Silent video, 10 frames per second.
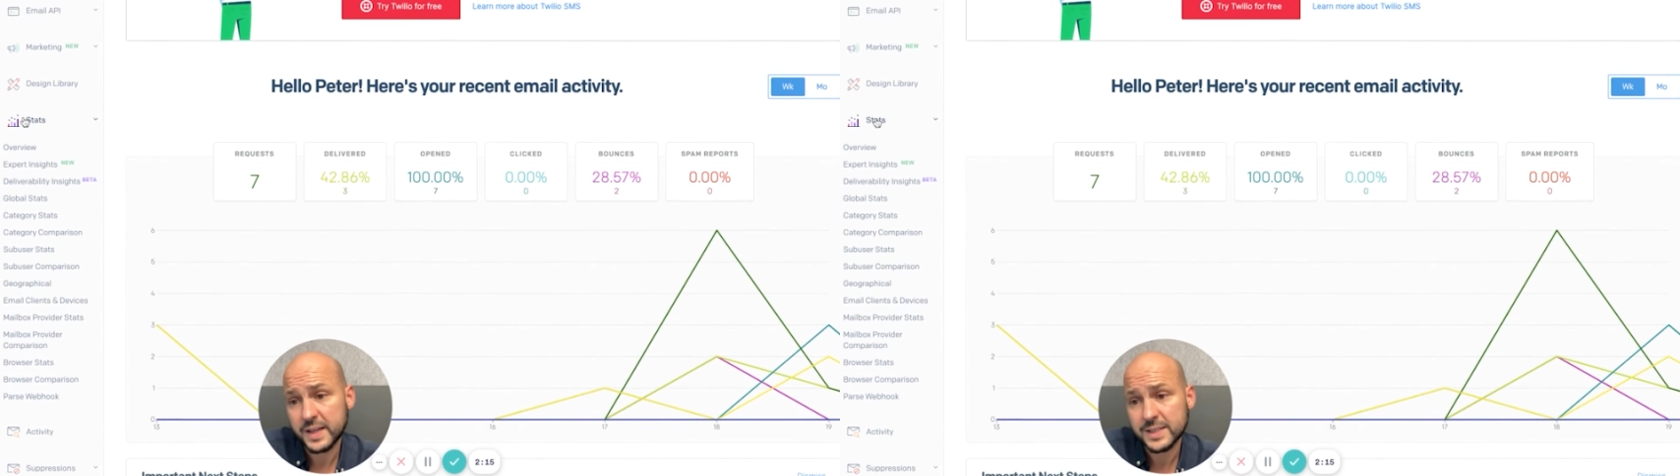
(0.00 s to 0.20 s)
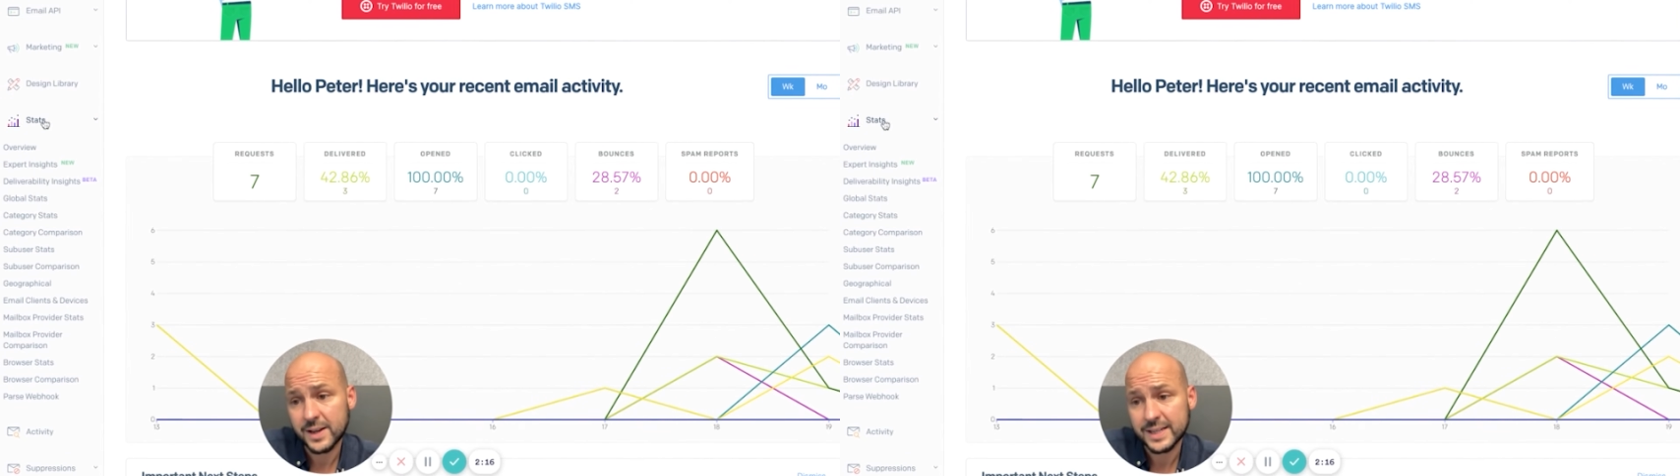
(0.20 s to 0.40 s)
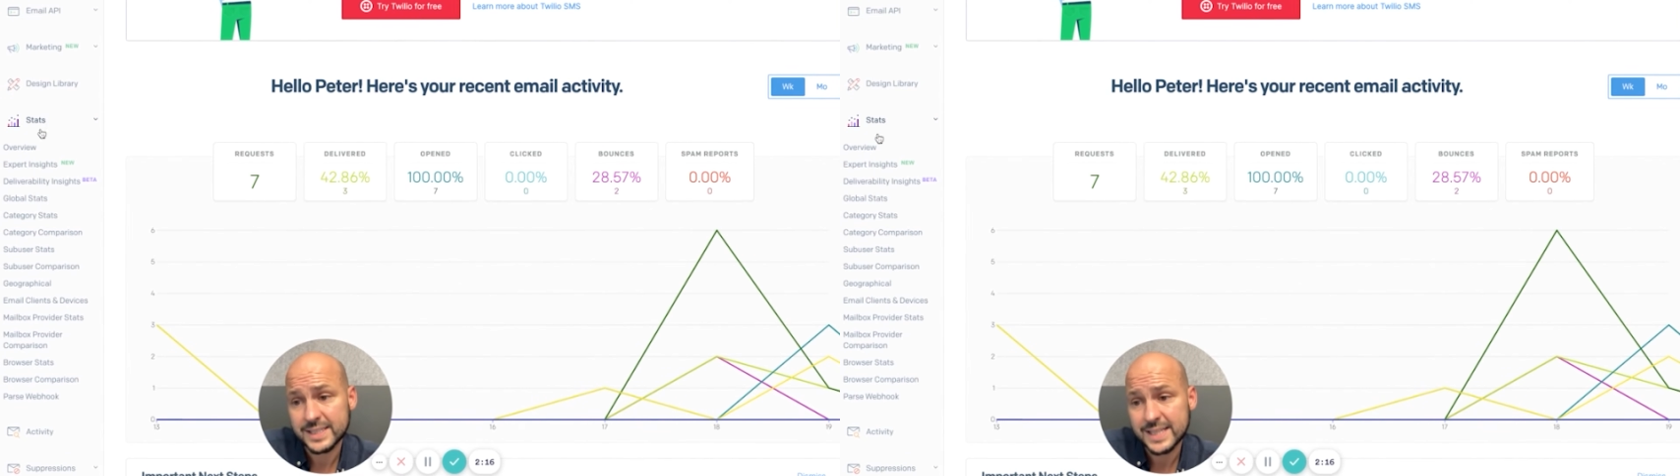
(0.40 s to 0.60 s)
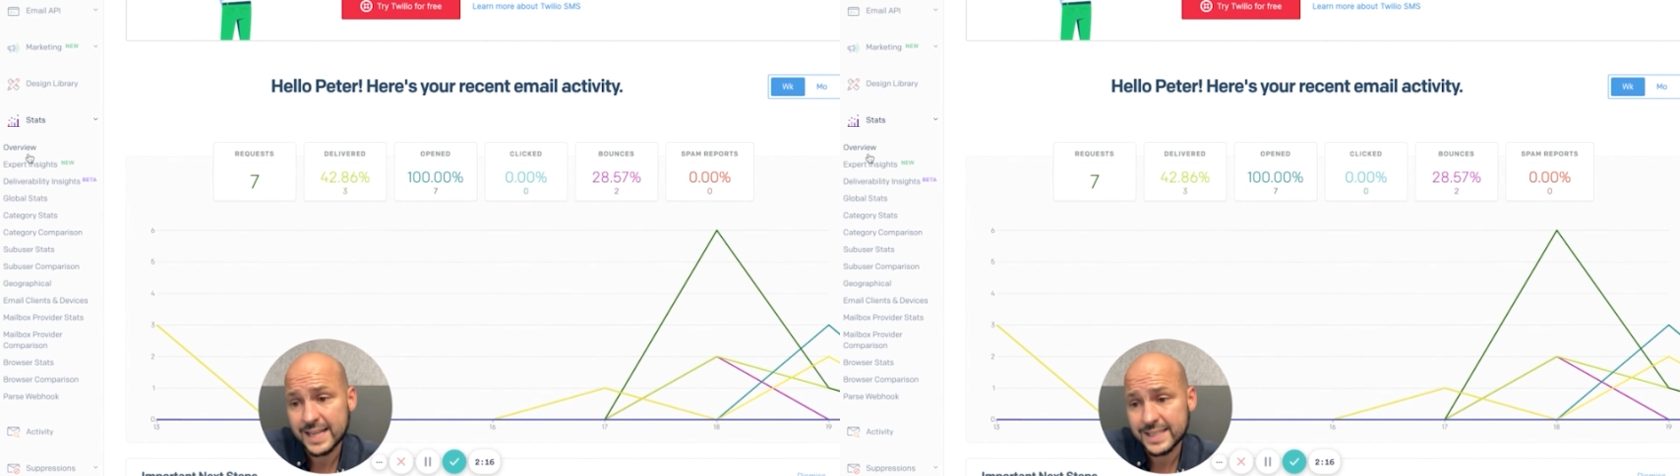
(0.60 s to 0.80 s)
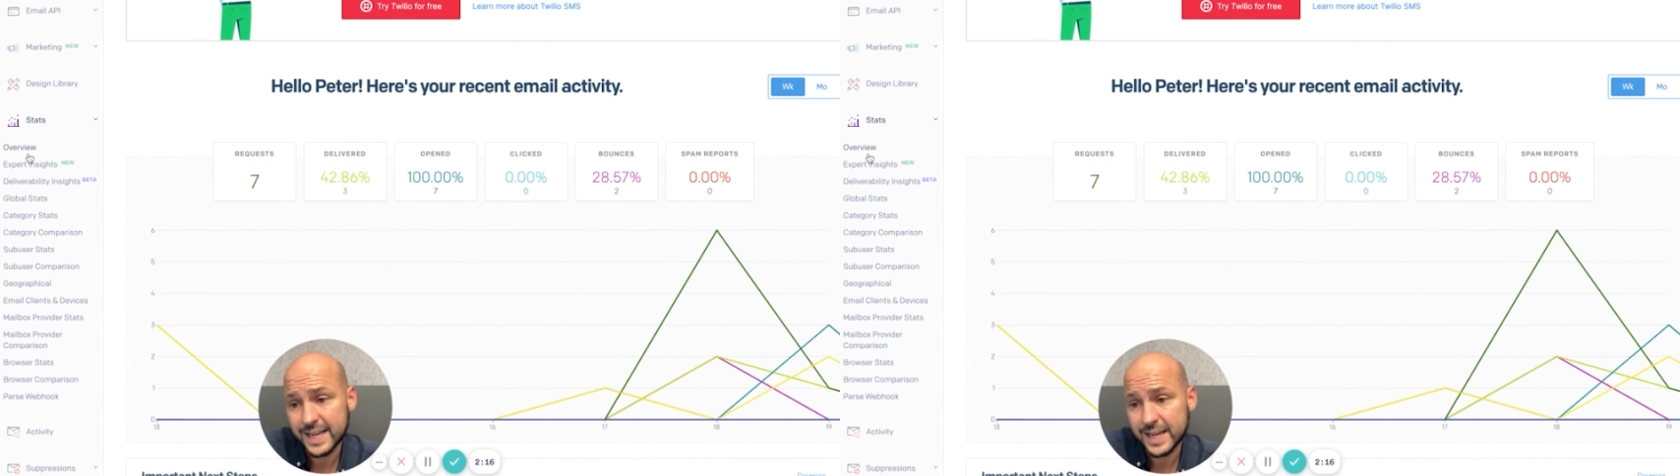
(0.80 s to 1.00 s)
things like
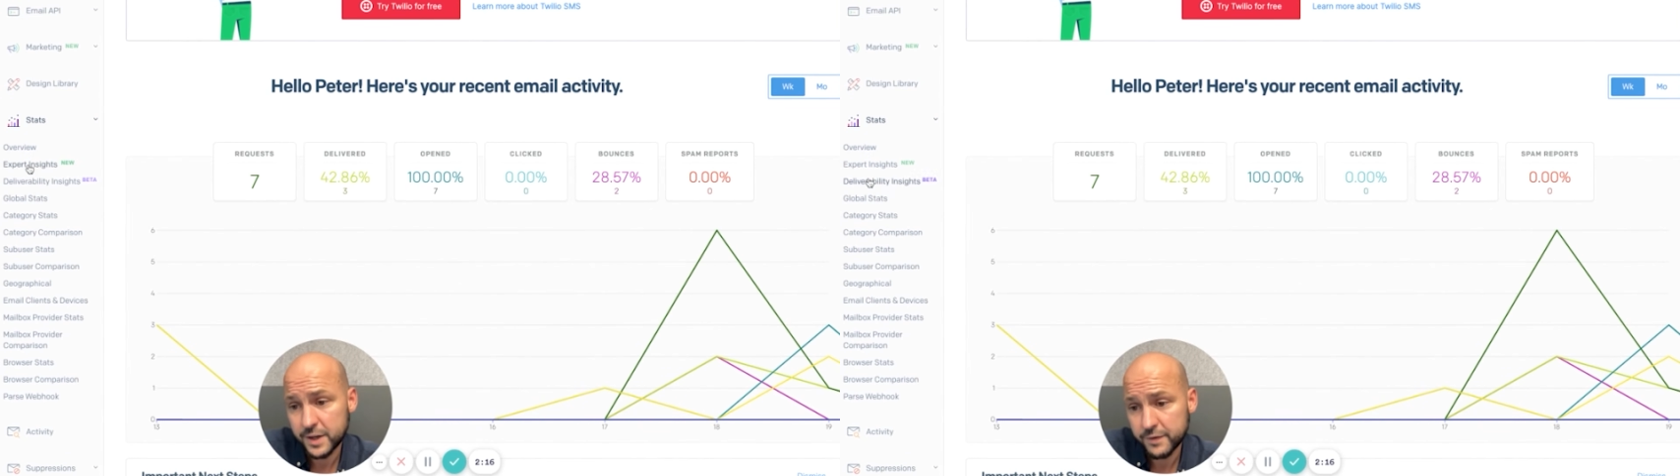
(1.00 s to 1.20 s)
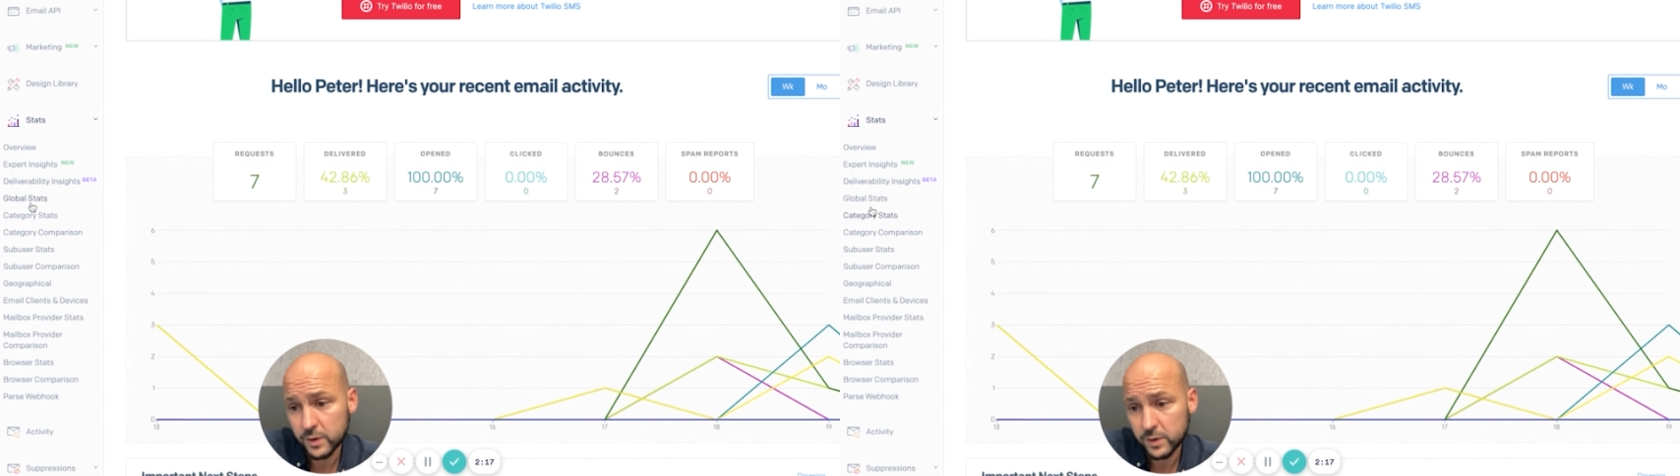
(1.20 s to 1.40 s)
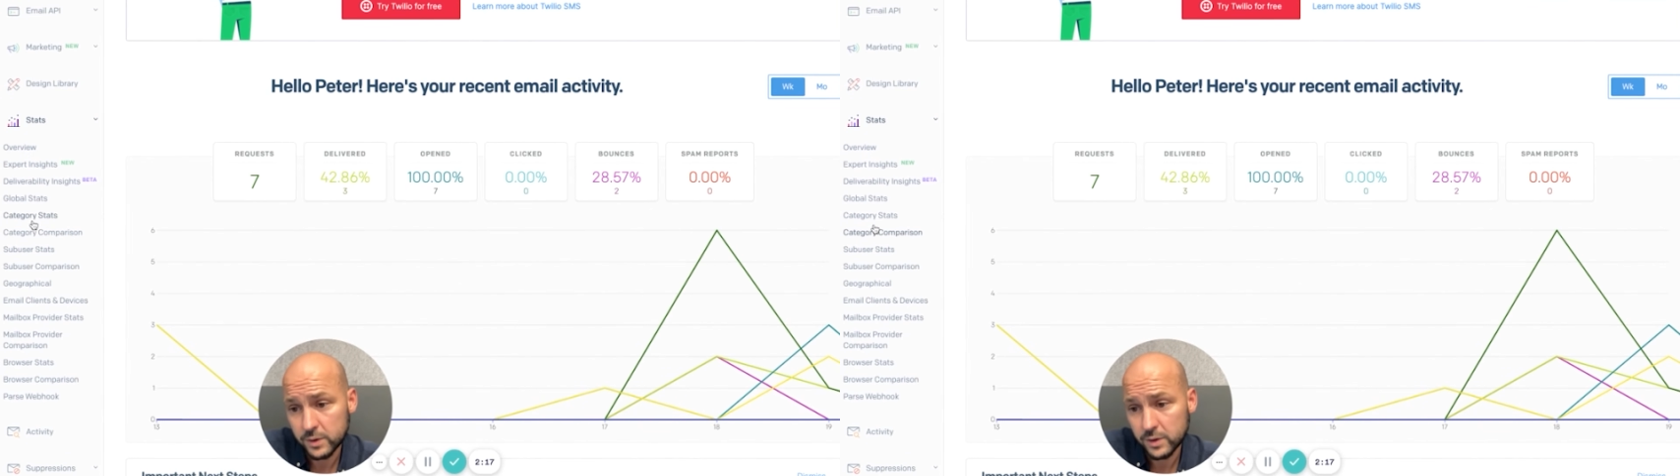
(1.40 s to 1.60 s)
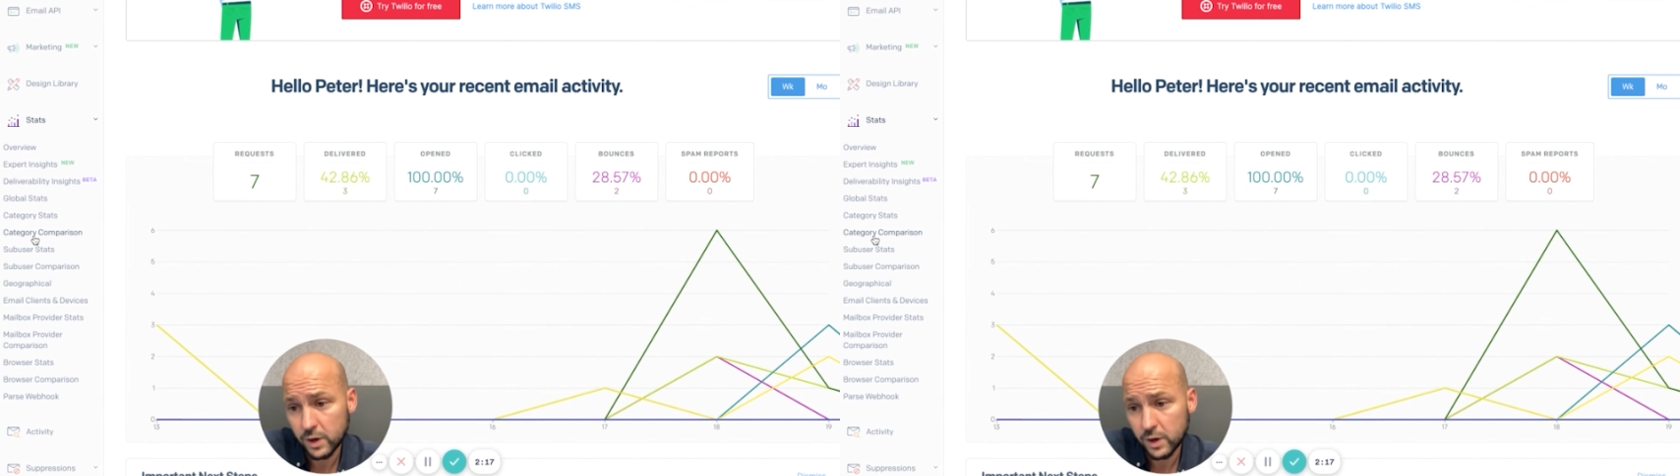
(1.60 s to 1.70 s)
stats here, you've got